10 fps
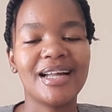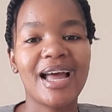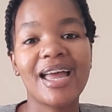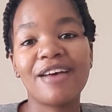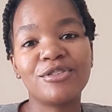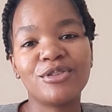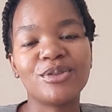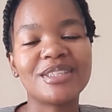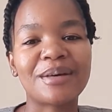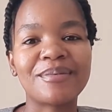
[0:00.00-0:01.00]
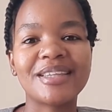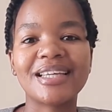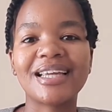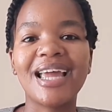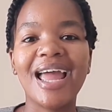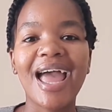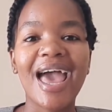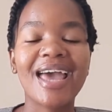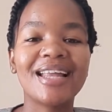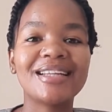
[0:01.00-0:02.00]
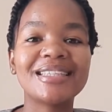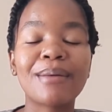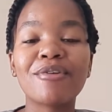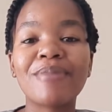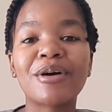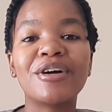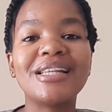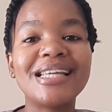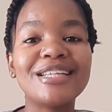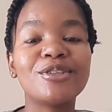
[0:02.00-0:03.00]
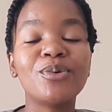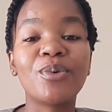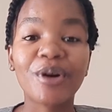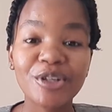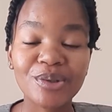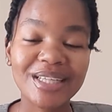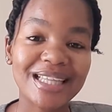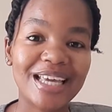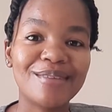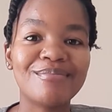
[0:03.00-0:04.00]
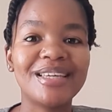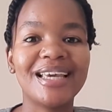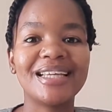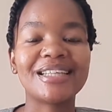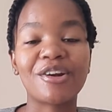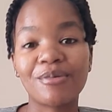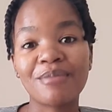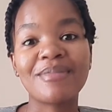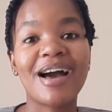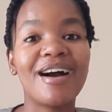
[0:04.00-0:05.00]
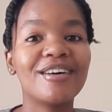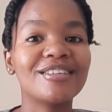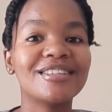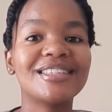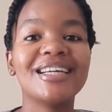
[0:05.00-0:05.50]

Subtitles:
have to do something. And some of my colleagues who were doing their MBAs, I remember I'd